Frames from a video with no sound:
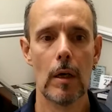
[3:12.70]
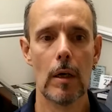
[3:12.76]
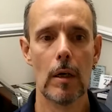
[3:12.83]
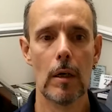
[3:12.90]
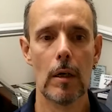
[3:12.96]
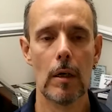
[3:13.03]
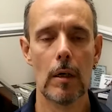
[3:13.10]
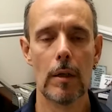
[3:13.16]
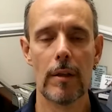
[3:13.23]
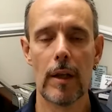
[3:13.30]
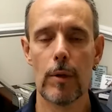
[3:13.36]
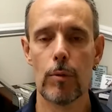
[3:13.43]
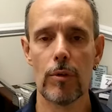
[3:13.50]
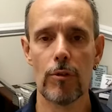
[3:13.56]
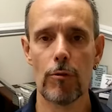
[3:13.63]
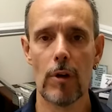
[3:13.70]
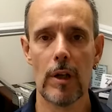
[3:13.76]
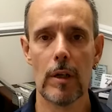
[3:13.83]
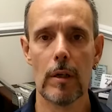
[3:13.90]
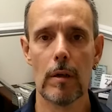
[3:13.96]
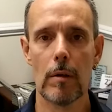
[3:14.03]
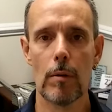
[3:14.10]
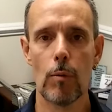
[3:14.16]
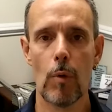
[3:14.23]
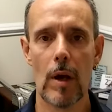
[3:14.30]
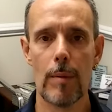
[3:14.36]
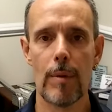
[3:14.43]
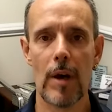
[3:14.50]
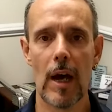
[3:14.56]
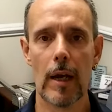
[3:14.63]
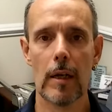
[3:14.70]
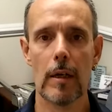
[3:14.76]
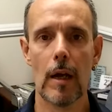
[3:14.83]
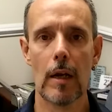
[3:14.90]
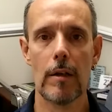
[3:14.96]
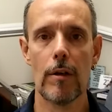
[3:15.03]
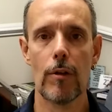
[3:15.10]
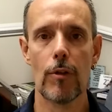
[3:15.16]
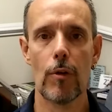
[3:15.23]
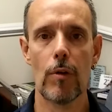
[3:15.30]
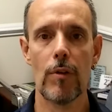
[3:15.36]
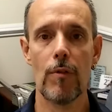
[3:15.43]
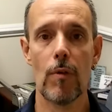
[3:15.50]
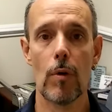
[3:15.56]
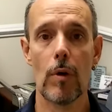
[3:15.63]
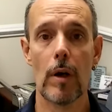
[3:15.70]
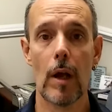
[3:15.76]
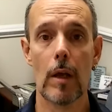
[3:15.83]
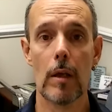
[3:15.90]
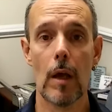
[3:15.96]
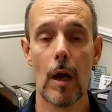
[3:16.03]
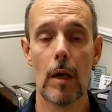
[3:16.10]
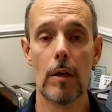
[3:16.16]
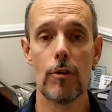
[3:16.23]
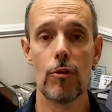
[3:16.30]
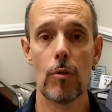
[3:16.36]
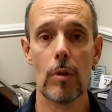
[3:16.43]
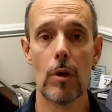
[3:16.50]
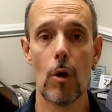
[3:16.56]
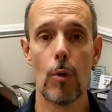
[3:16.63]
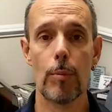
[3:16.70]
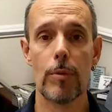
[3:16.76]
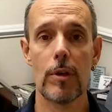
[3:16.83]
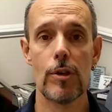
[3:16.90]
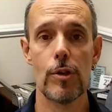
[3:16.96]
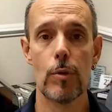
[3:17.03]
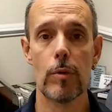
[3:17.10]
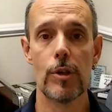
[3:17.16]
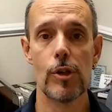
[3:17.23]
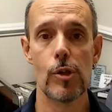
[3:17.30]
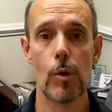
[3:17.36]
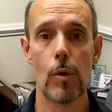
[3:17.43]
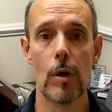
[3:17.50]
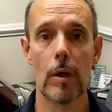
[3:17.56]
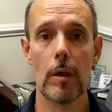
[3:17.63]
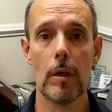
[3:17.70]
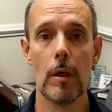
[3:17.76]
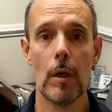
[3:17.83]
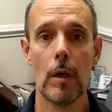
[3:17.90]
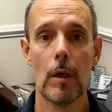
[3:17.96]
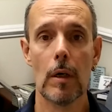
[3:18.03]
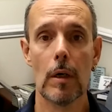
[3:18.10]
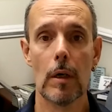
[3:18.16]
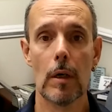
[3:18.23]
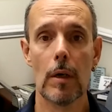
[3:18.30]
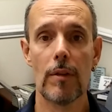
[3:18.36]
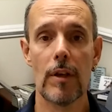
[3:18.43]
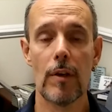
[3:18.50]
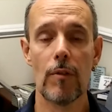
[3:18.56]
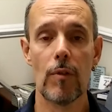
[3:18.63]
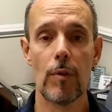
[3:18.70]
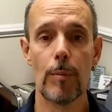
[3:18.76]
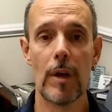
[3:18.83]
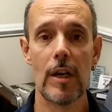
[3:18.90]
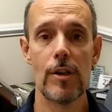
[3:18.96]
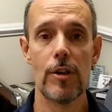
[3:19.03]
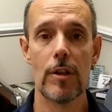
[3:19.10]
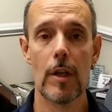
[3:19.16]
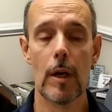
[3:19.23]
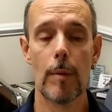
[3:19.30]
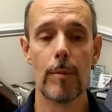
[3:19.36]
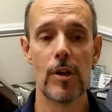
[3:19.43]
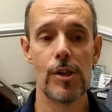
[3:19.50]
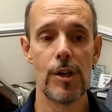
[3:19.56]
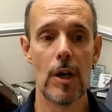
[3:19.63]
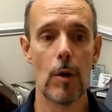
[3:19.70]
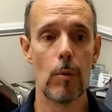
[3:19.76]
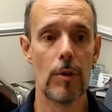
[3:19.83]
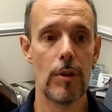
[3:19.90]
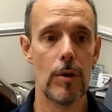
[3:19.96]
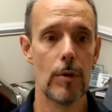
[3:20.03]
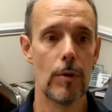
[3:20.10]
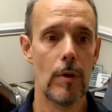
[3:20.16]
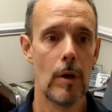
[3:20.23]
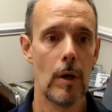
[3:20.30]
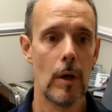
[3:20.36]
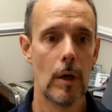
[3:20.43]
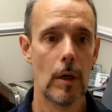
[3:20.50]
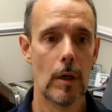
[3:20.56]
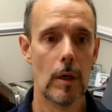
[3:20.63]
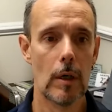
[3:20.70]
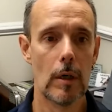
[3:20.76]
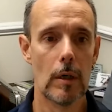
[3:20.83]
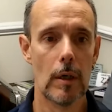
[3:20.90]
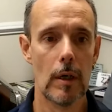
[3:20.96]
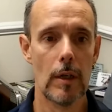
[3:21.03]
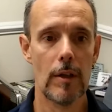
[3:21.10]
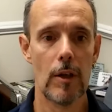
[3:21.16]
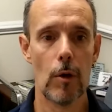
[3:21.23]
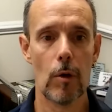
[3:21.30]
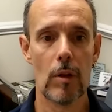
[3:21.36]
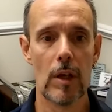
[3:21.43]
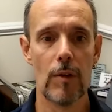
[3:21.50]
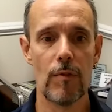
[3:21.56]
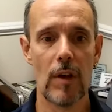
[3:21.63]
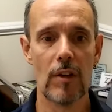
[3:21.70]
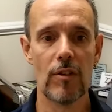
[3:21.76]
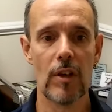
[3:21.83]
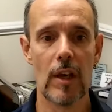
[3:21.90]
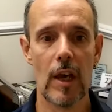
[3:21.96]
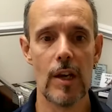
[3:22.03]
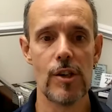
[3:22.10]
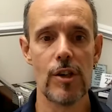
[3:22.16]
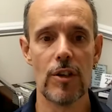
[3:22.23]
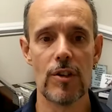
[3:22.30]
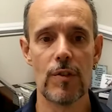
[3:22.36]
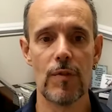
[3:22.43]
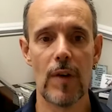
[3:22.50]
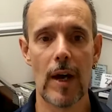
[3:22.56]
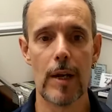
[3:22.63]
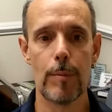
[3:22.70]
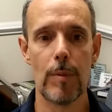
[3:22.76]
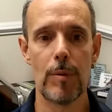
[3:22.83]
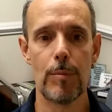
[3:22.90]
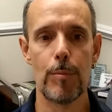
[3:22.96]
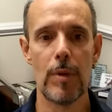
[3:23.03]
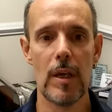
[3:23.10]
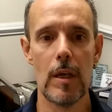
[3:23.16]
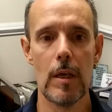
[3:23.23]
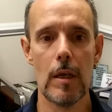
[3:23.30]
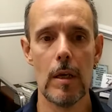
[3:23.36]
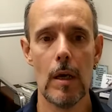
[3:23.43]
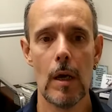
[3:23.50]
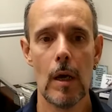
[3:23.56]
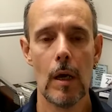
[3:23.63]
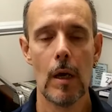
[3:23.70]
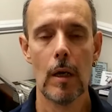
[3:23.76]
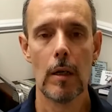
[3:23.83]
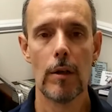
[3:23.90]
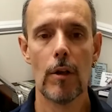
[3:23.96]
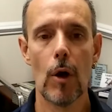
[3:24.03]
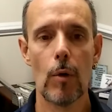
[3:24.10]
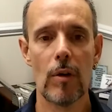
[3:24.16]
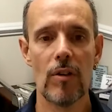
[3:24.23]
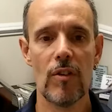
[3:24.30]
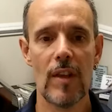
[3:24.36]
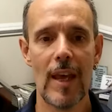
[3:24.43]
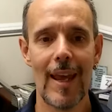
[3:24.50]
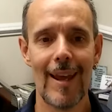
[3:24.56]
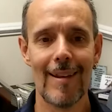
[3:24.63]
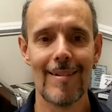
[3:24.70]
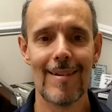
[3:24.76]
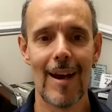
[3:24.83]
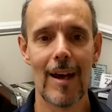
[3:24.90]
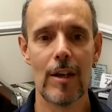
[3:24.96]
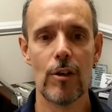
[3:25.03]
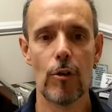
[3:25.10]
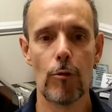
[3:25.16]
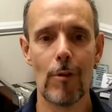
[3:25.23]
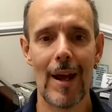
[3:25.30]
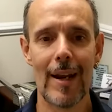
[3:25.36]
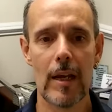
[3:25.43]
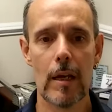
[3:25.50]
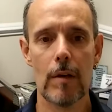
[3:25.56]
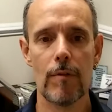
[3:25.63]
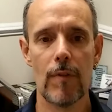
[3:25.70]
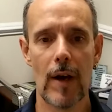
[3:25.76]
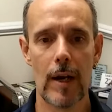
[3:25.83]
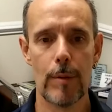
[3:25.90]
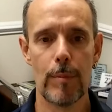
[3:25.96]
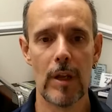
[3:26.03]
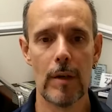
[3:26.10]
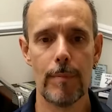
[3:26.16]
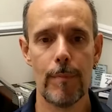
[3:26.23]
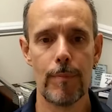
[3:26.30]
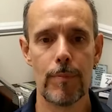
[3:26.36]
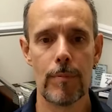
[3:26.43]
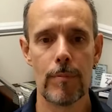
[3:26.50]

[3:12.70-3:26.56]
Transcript: that it was written way back in 1934, and I truly hope that you enjoy the information that I'm going to share with you. In the early investigations of vitamin B, known as the anti-neuretic vitamin,